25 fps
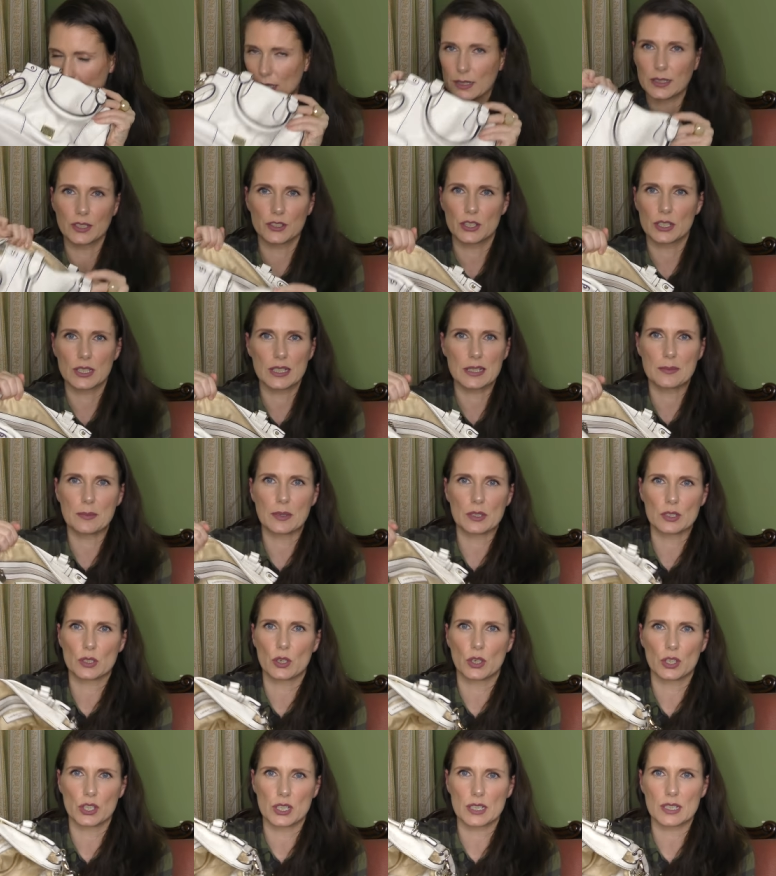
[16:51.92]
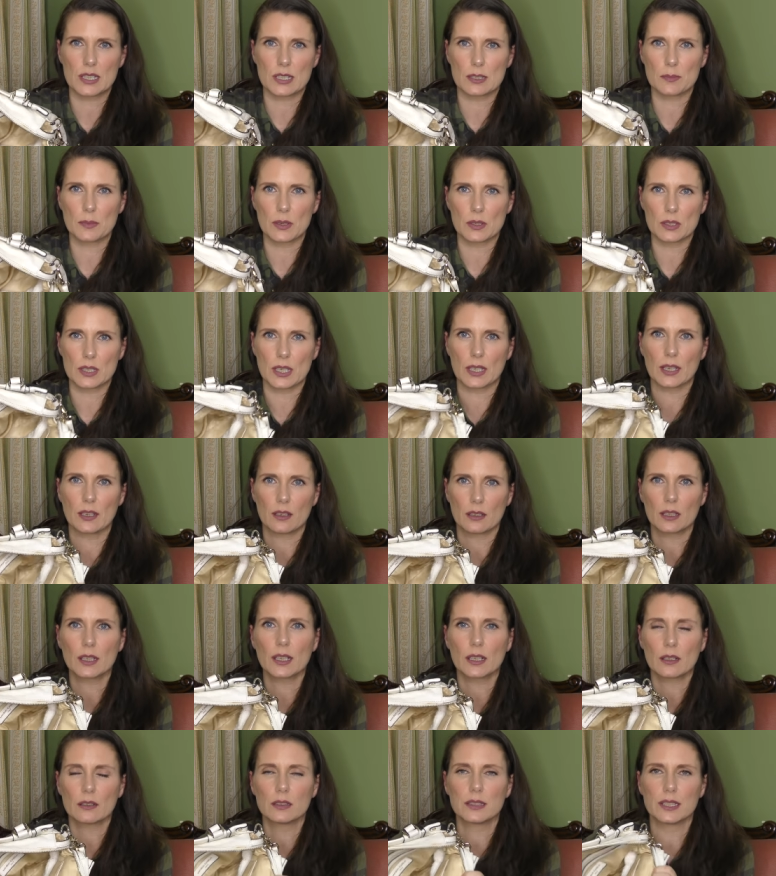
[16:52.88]
it literally smells gorgeous. It smells like
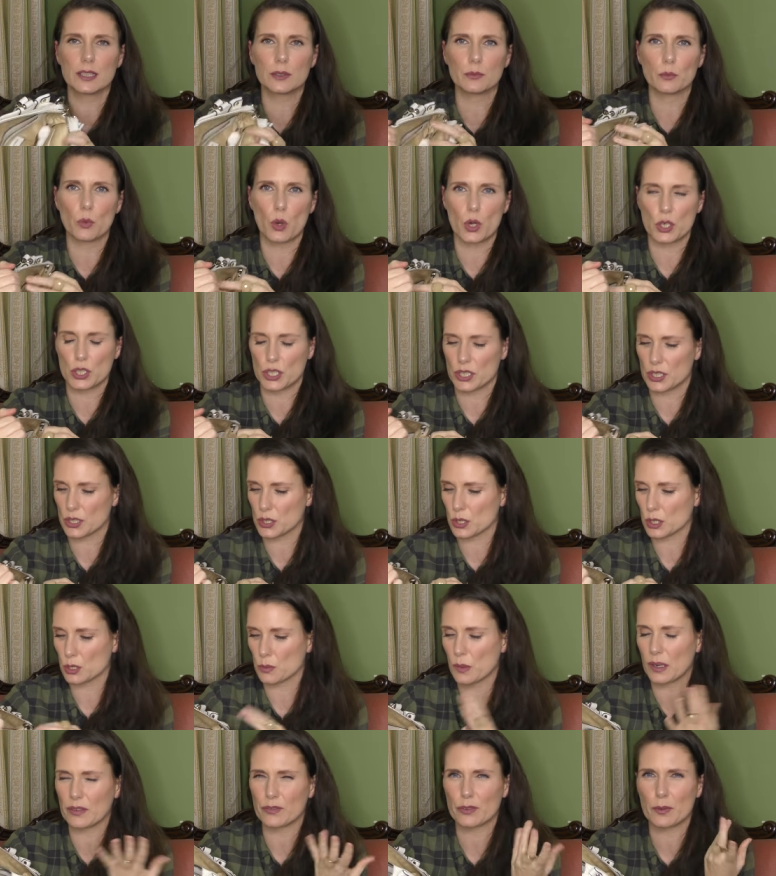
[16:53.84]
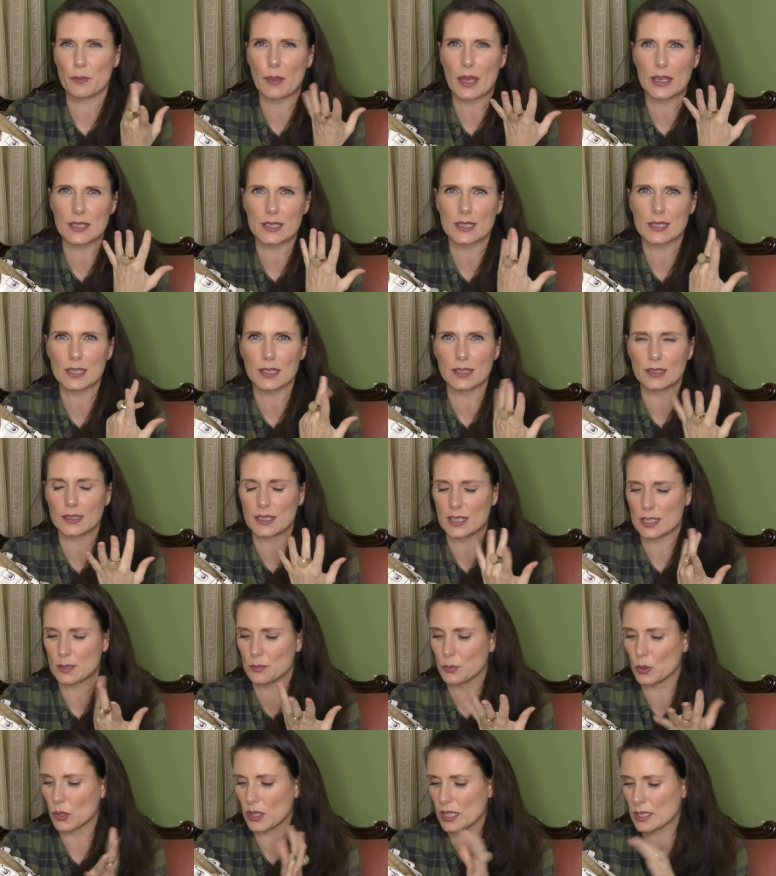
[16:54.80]
clean washing. So it's went from that slightly
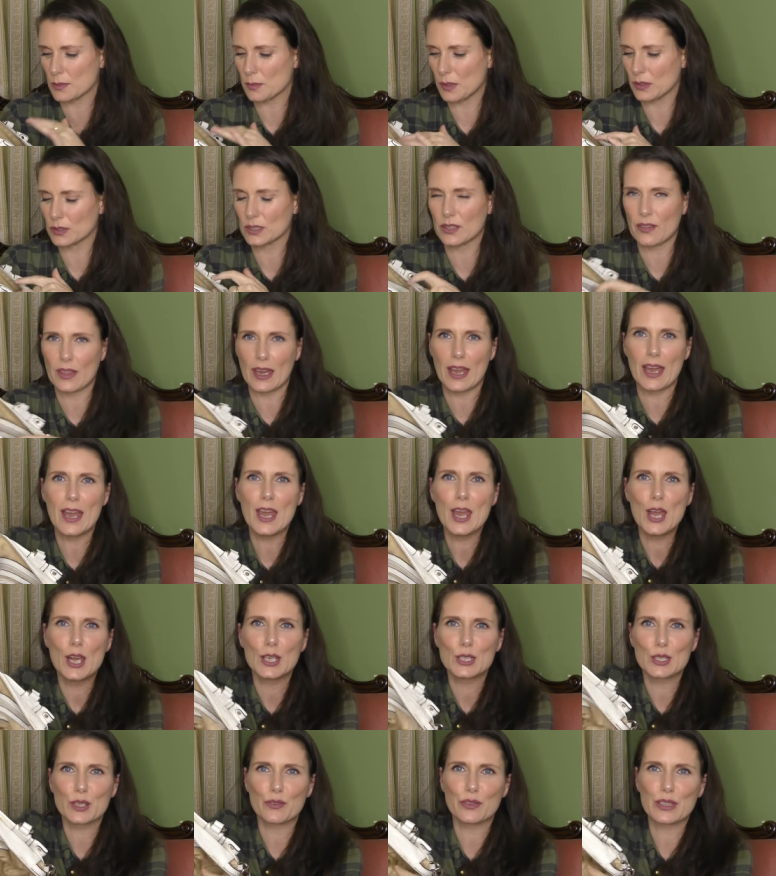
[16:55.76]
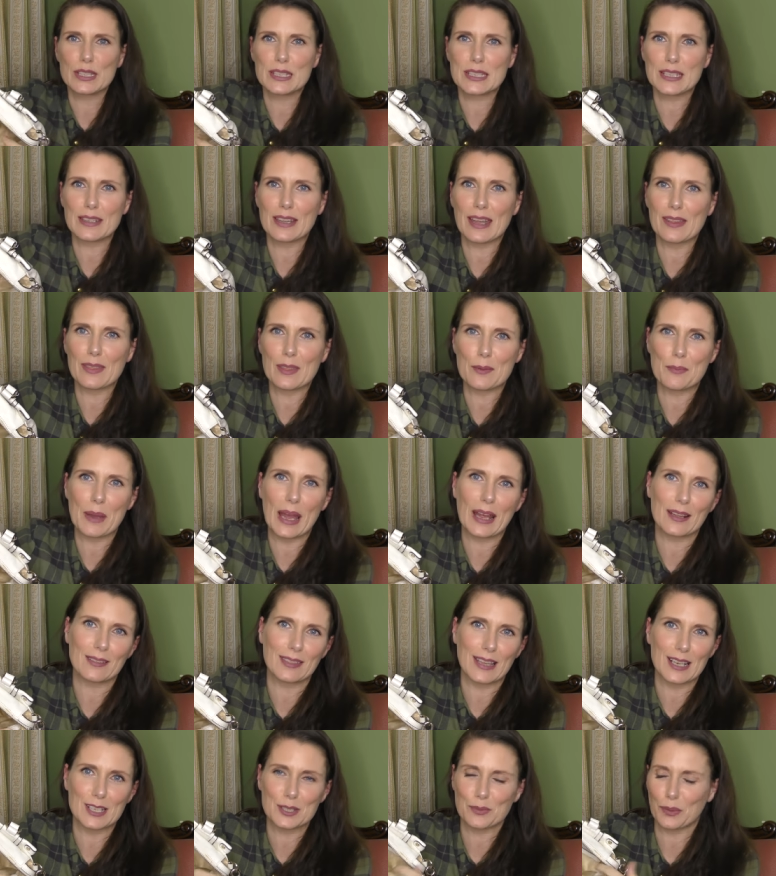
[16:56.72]
smoky smell to that. So if you see that in the bag,
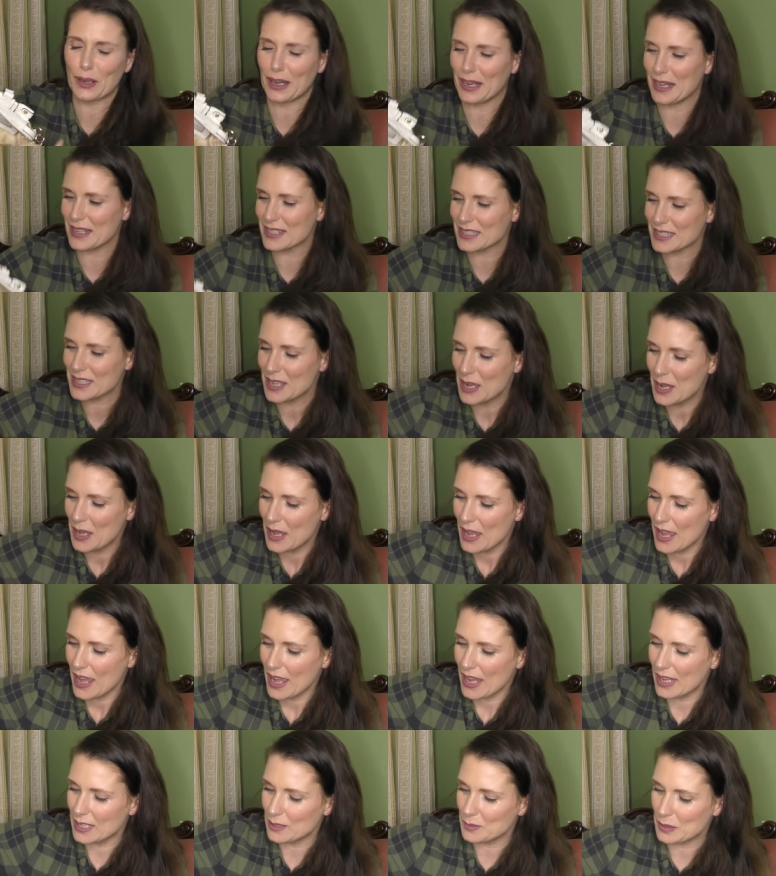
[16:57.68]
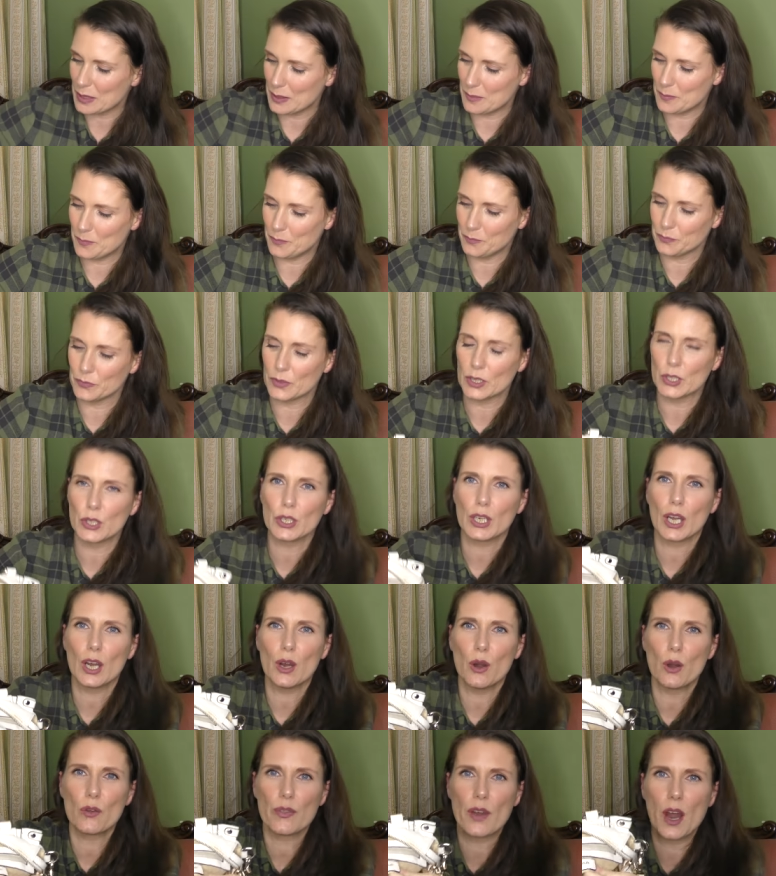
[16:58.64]
that's what it is. Anyway, look
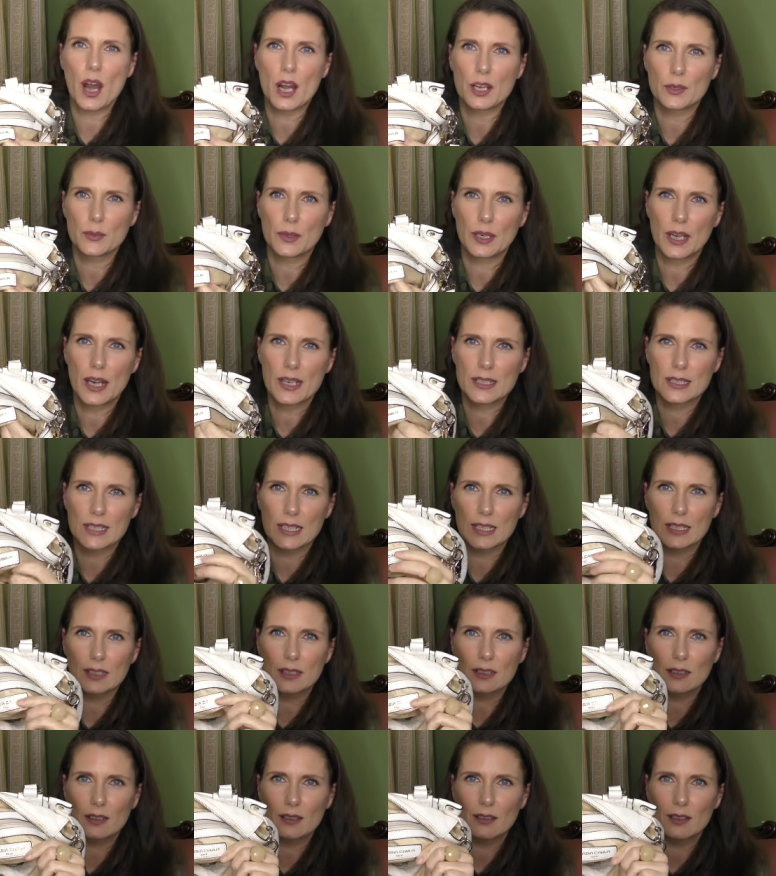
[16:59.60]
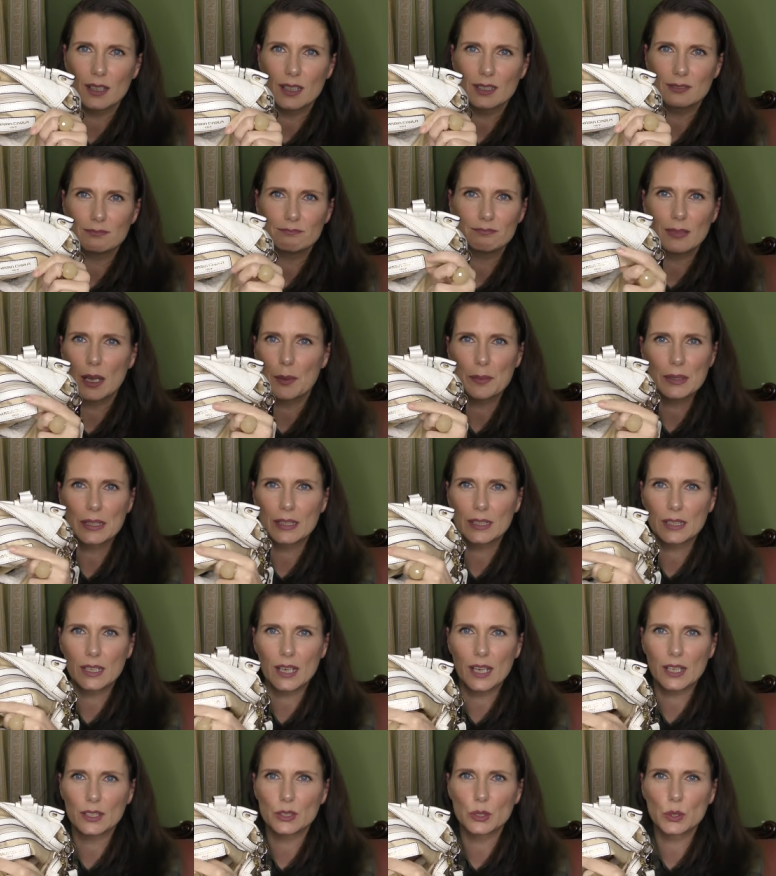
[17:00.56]
at all the hardware. It's like, I
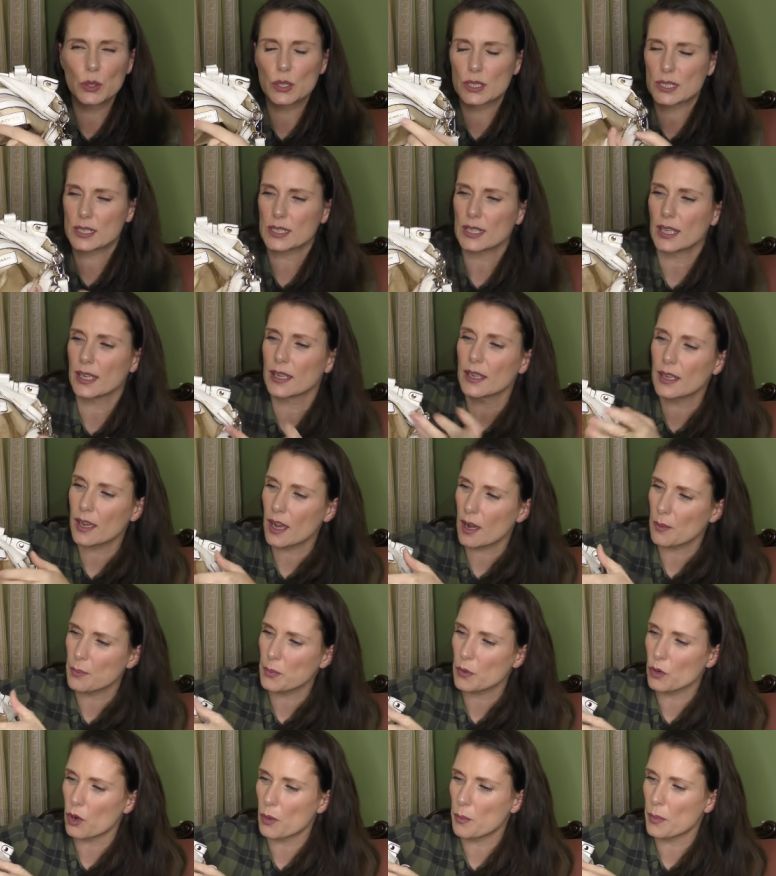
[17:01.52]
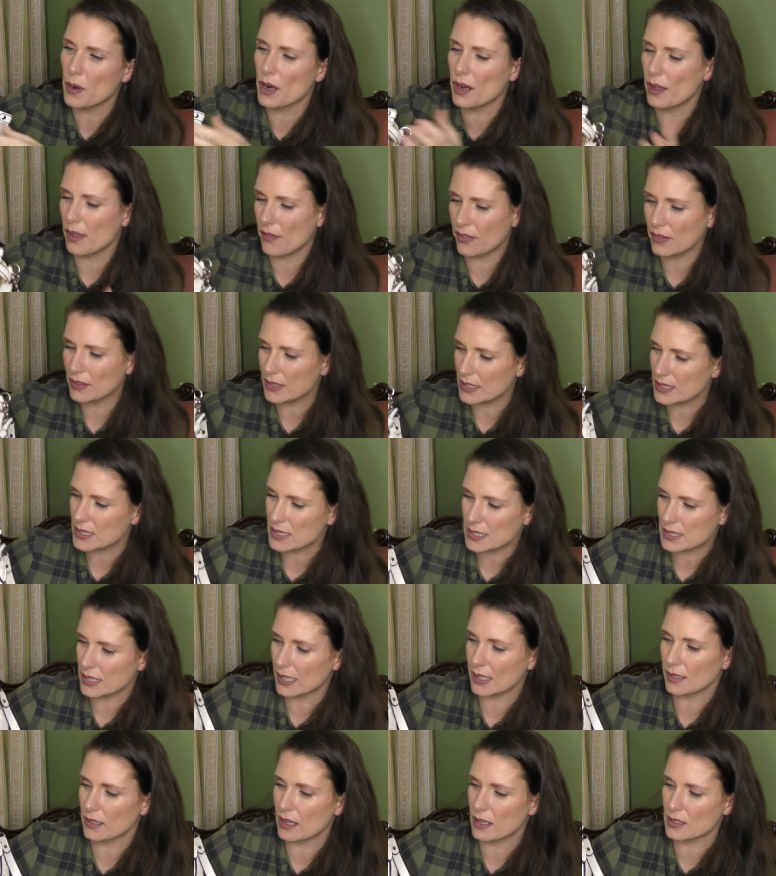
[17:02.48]
mean, it looks like a proper, I think this is
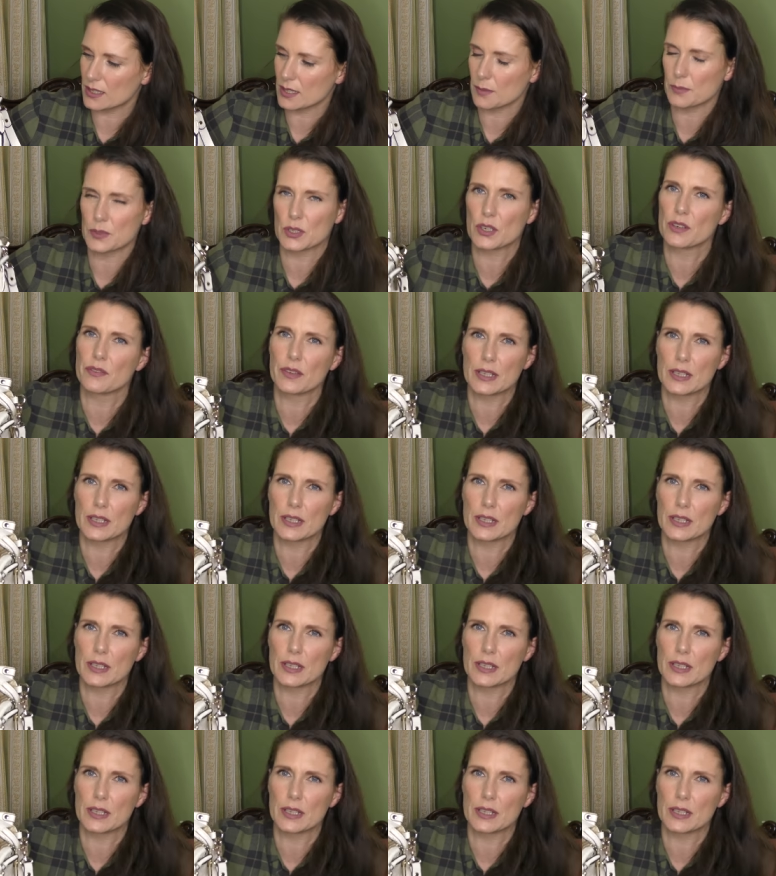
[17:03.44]
like some sort